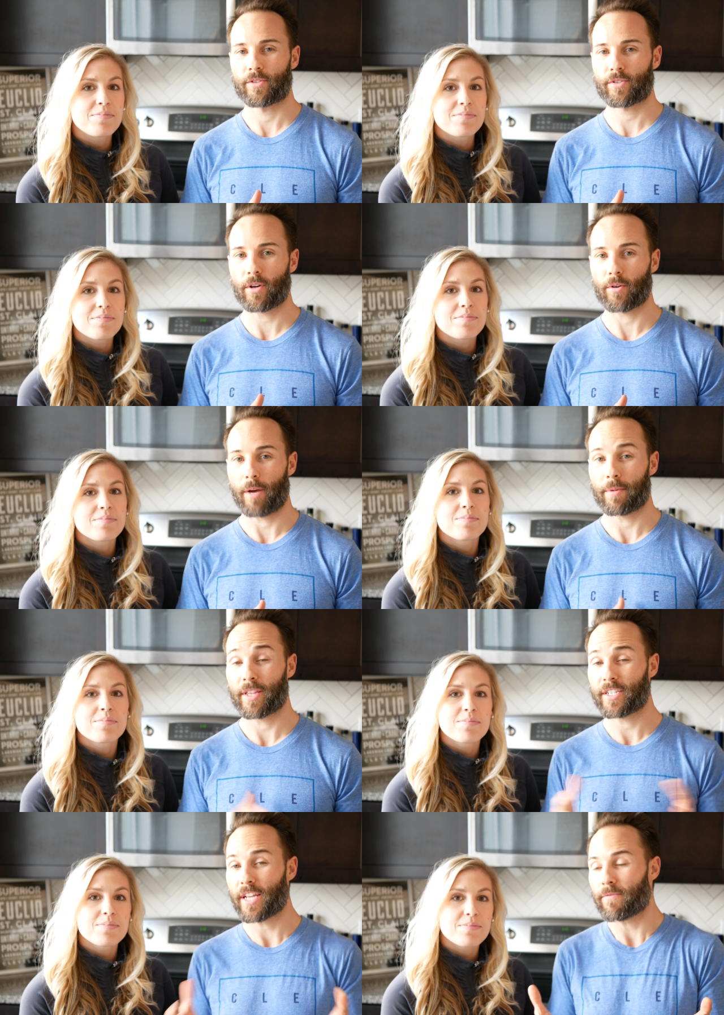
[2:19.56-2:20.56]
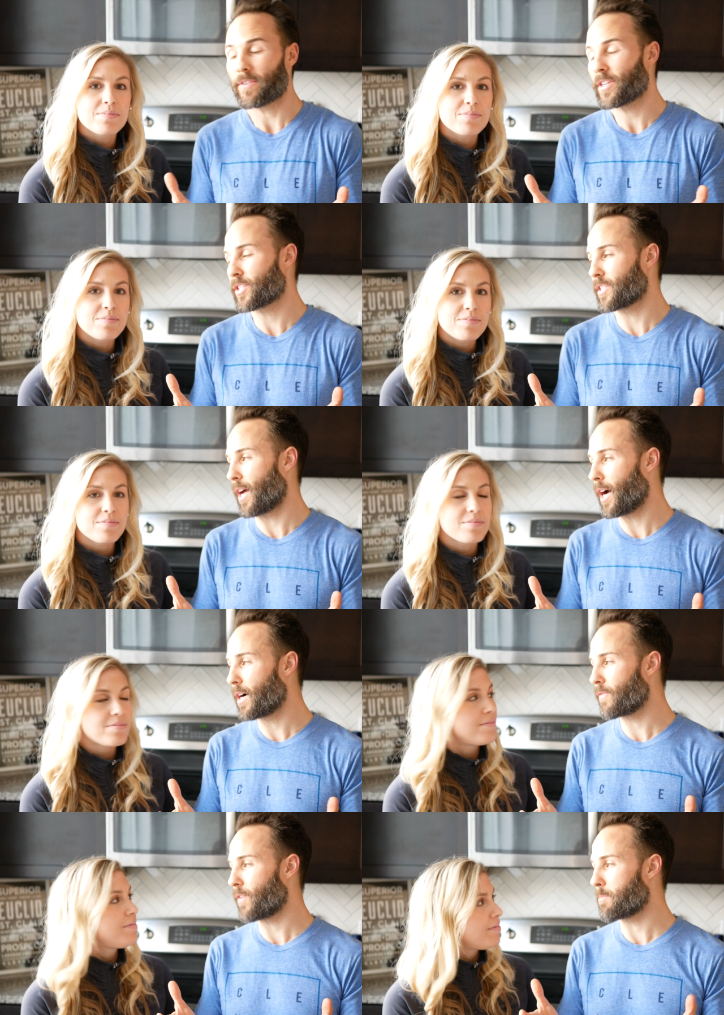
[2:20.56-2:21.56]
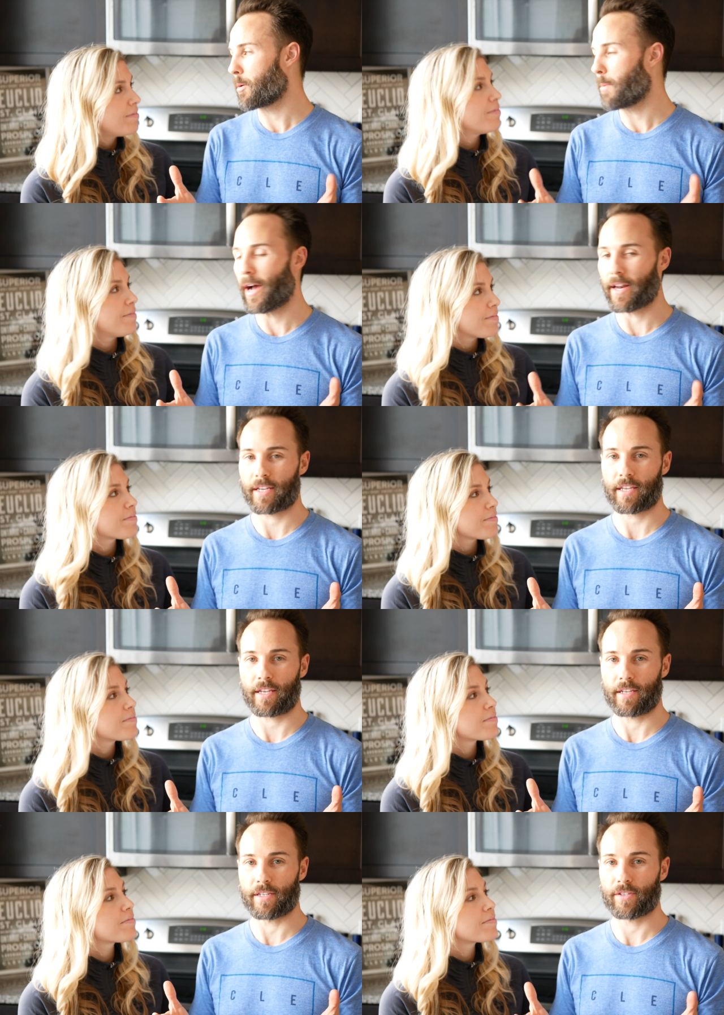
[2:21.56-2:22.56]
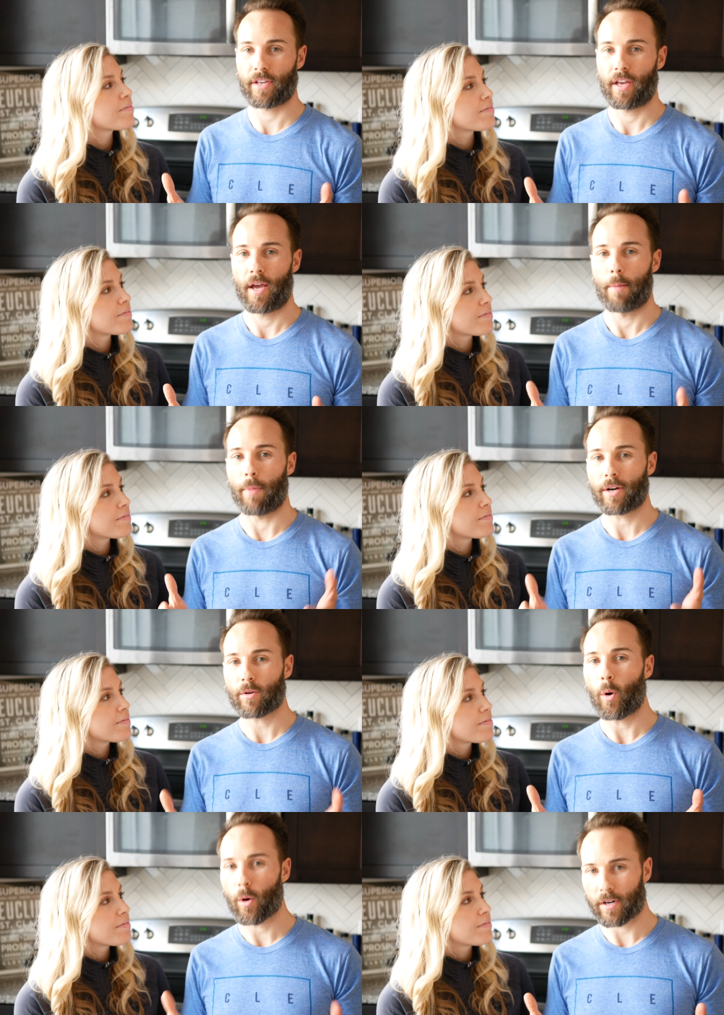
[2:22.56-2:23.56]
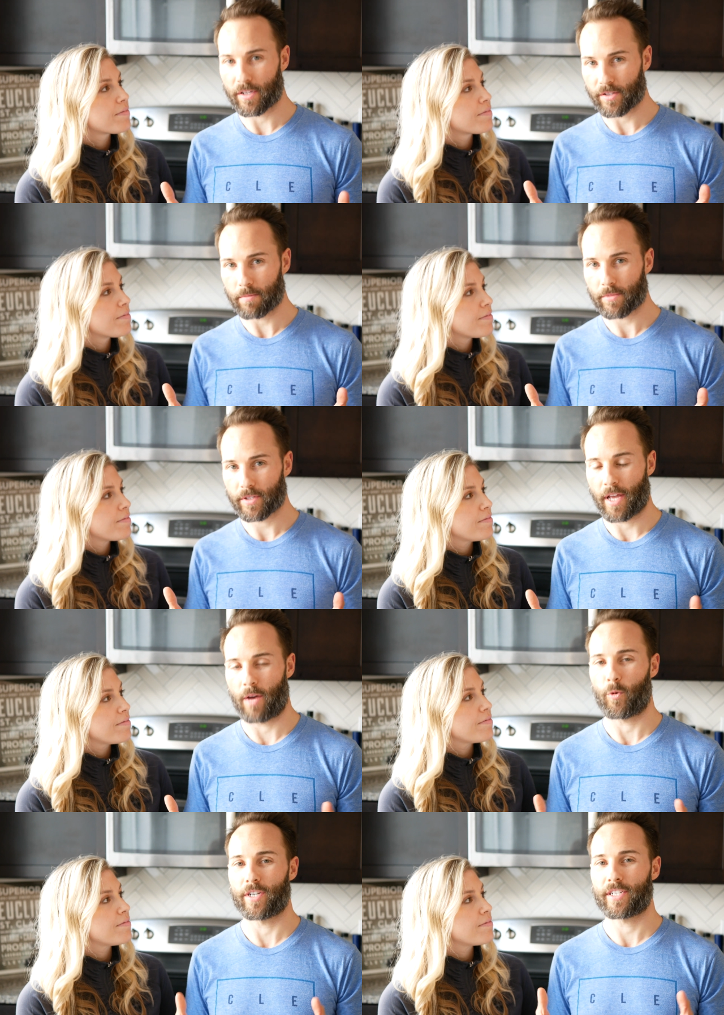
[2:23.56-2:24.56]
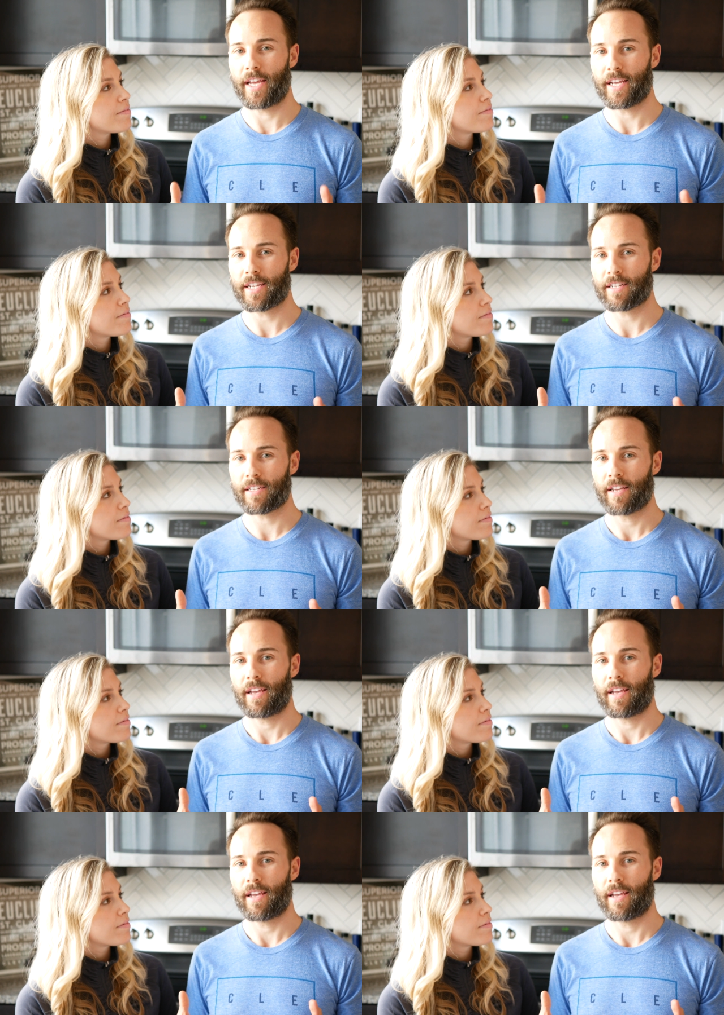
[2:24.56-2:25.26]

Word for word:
Speaker 1: So, I mean, the definition of a probiotic is microorganisms that, when taken